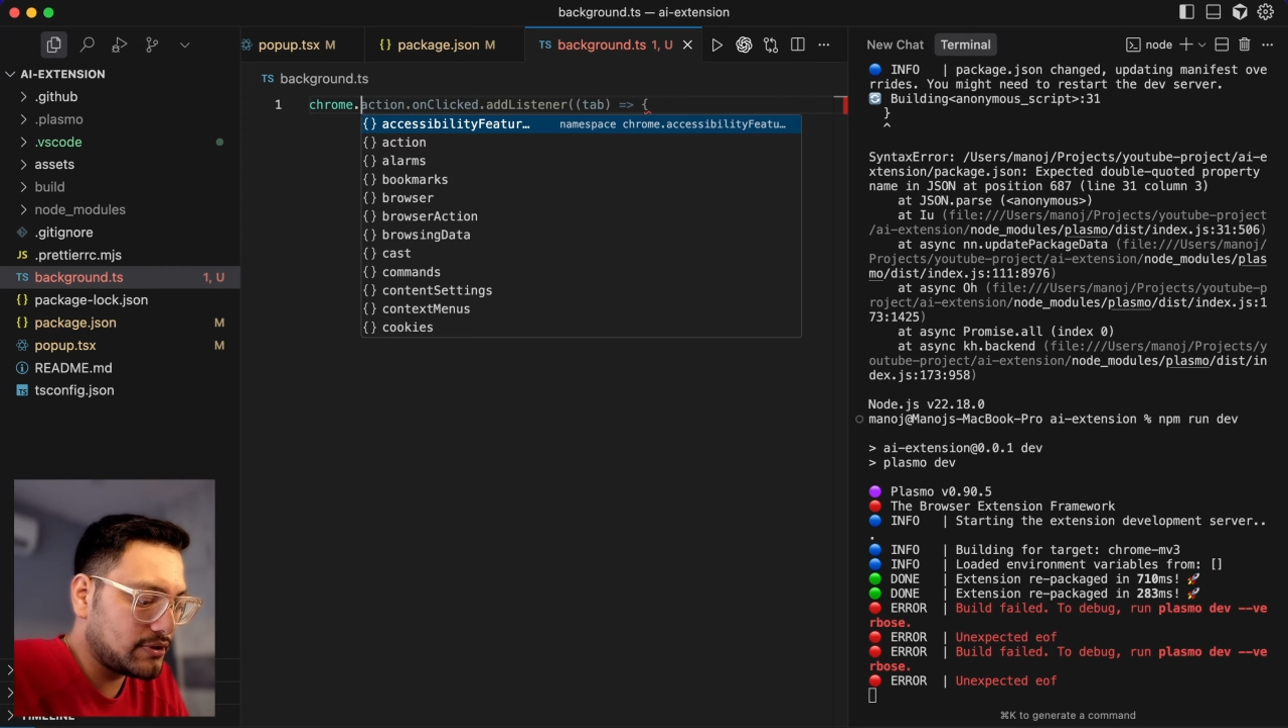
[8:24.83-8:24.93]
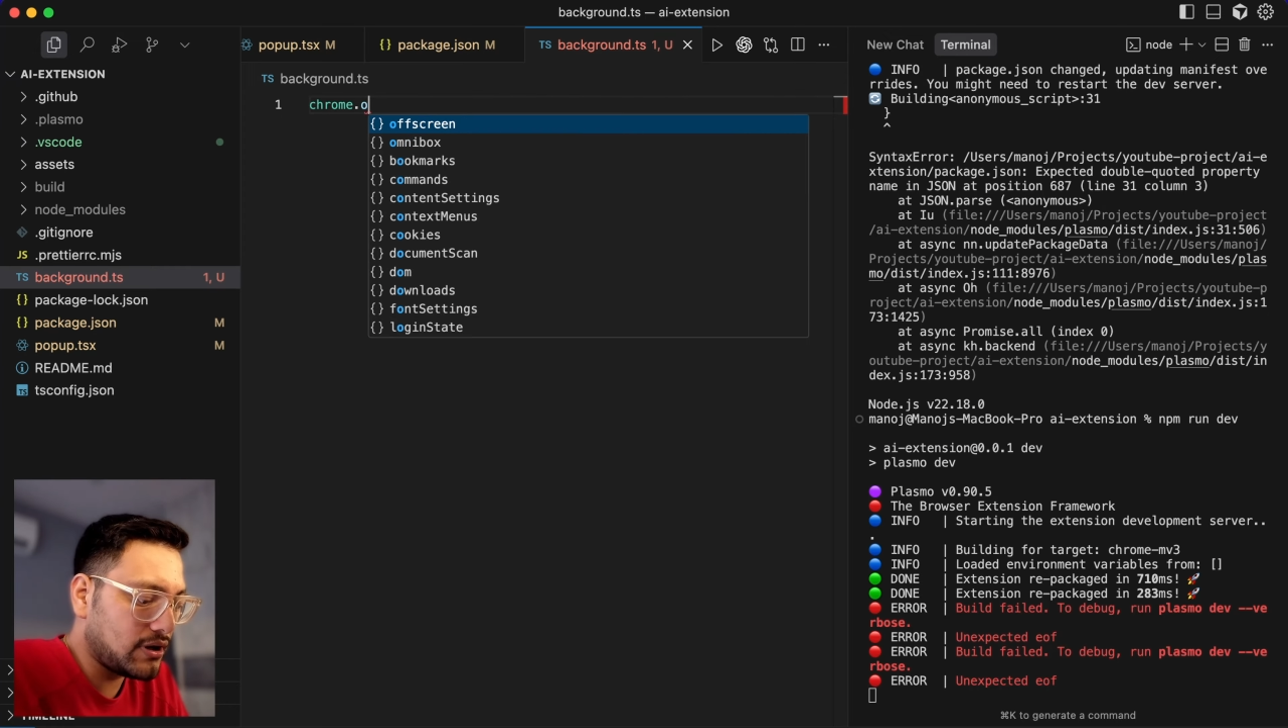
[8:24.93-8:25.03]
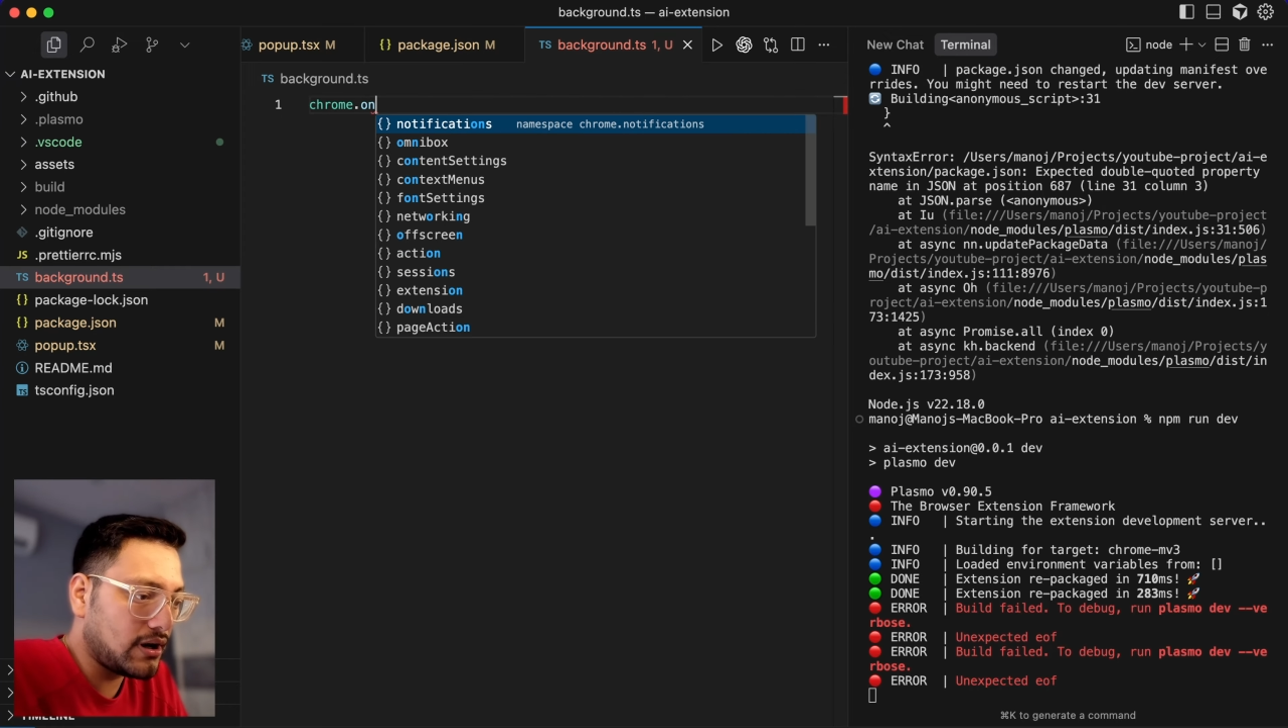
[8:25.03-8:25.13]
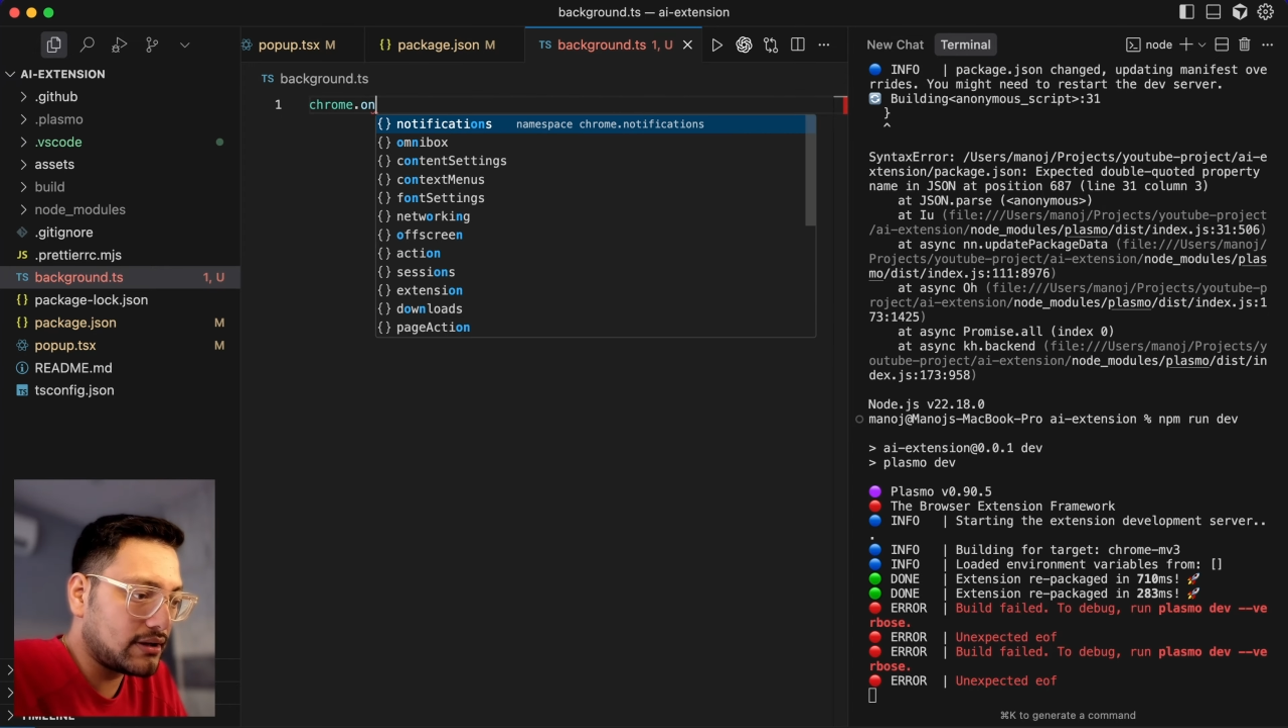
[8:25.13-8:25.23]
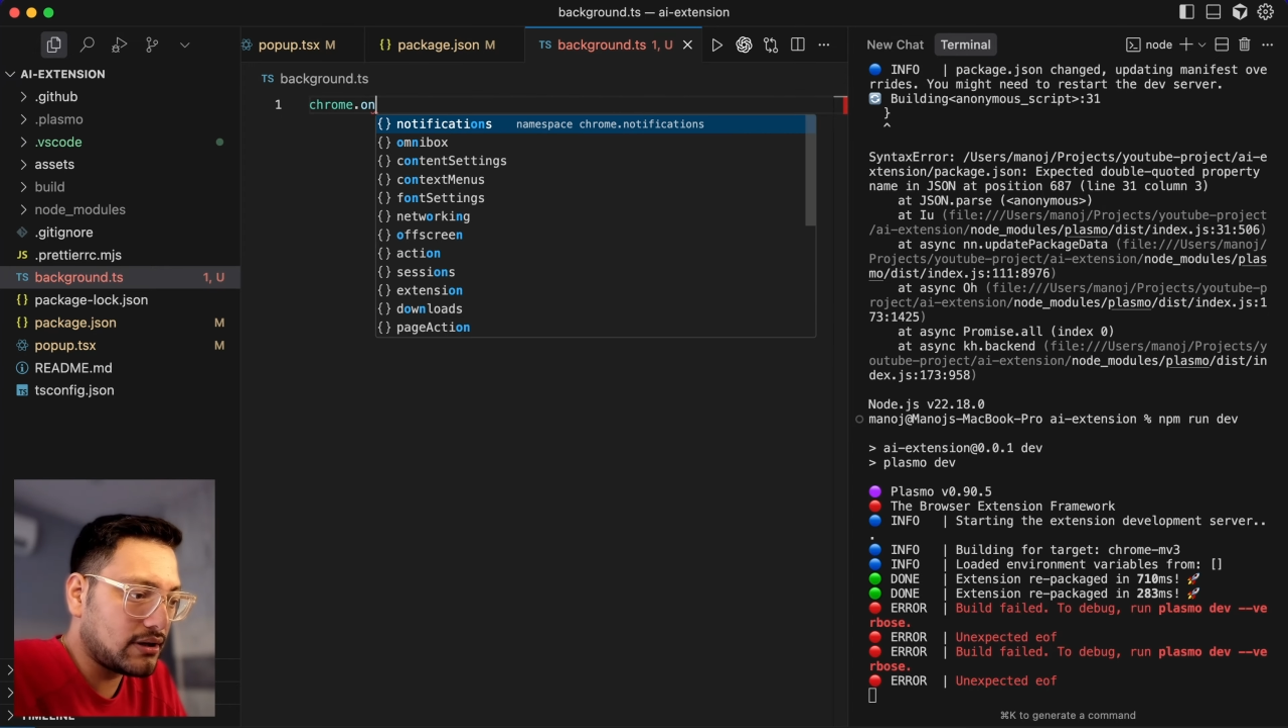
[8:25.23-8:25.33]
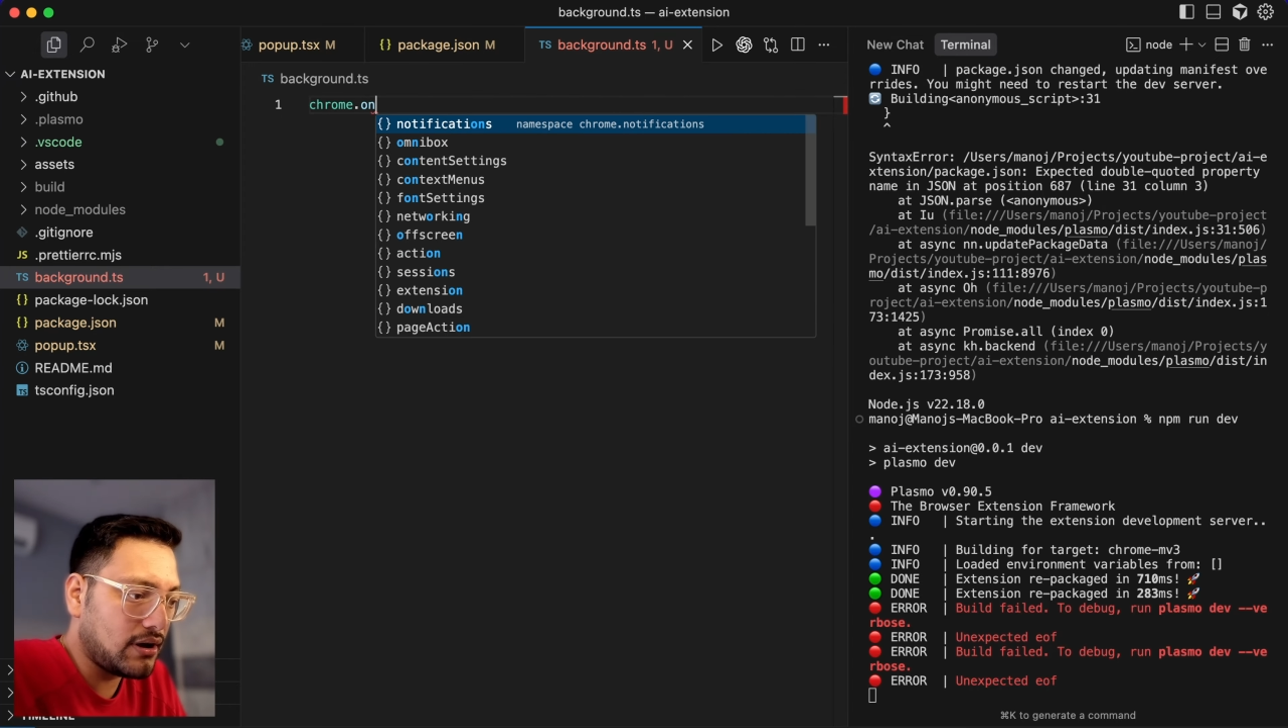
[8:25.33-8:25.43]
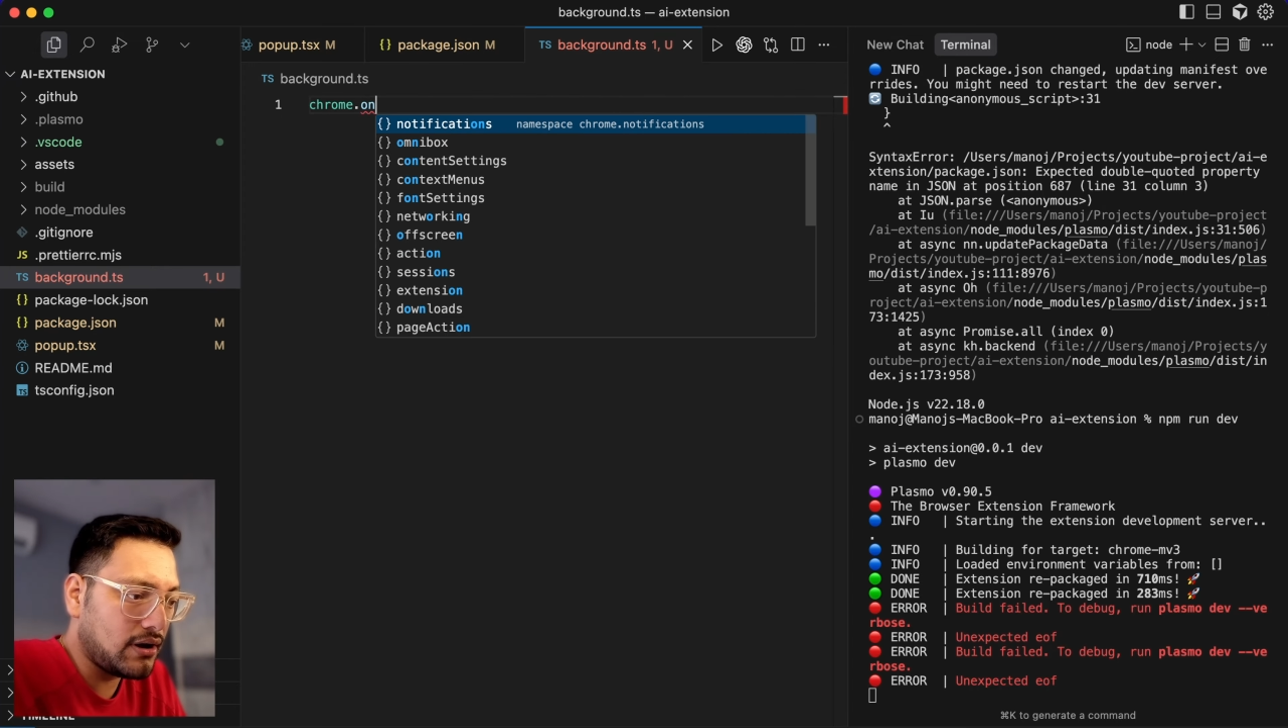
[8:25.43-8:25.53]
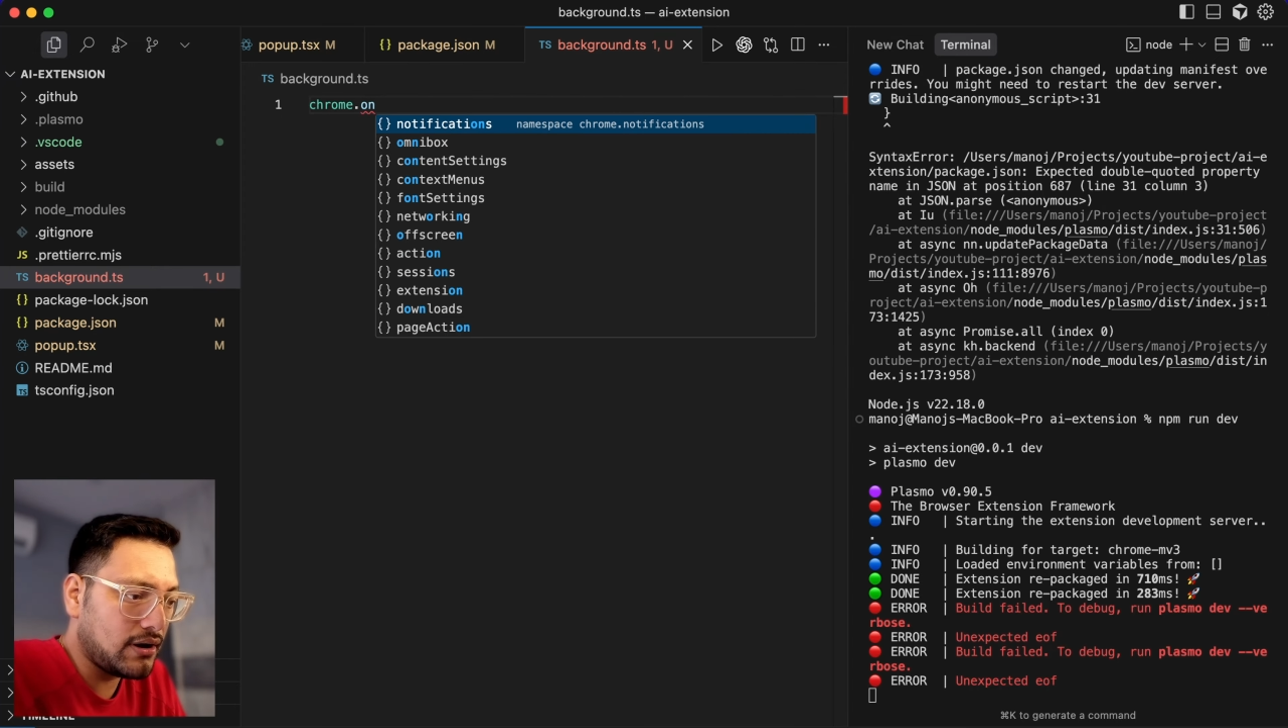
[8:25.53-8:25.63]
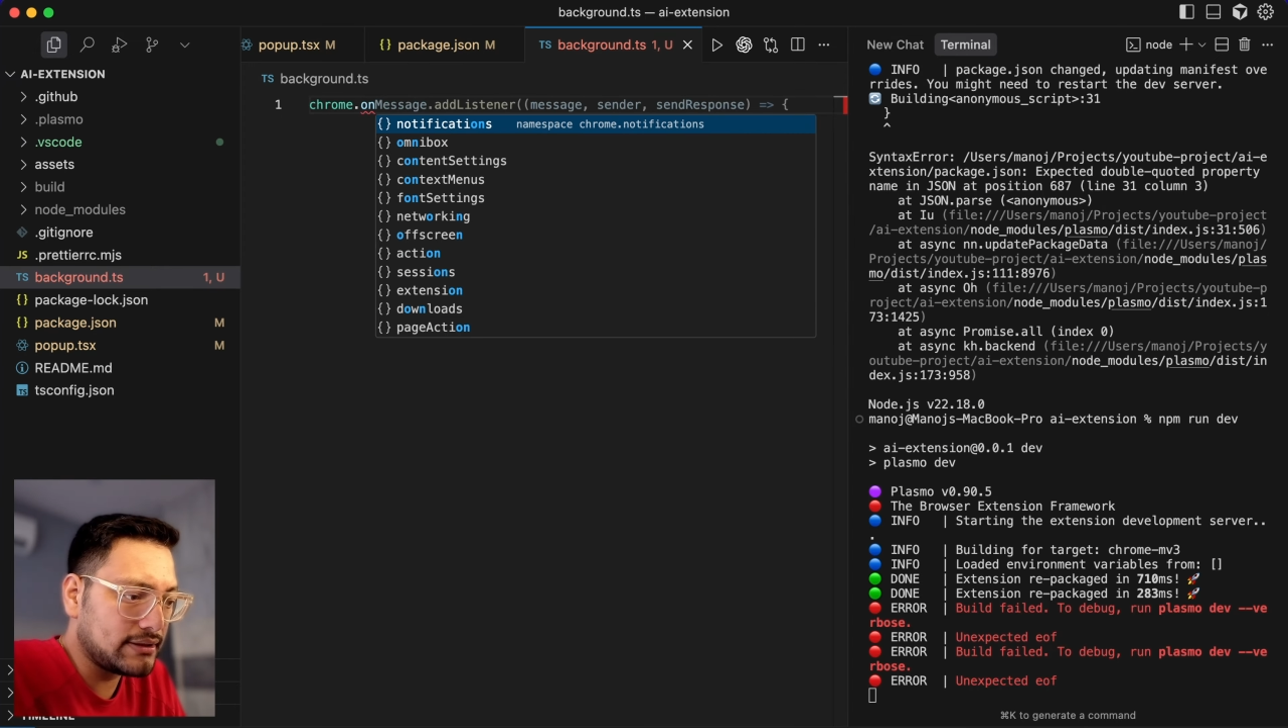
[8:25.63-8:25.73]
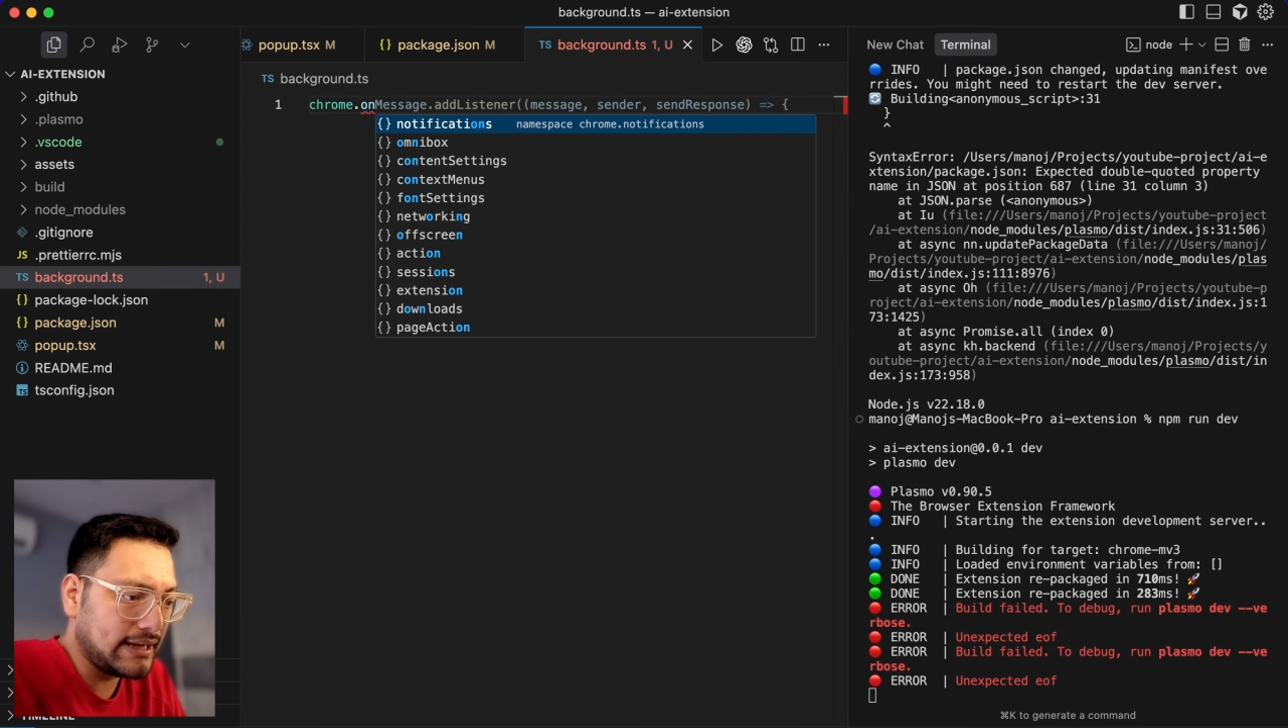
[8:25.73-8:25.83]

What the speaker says: dot on,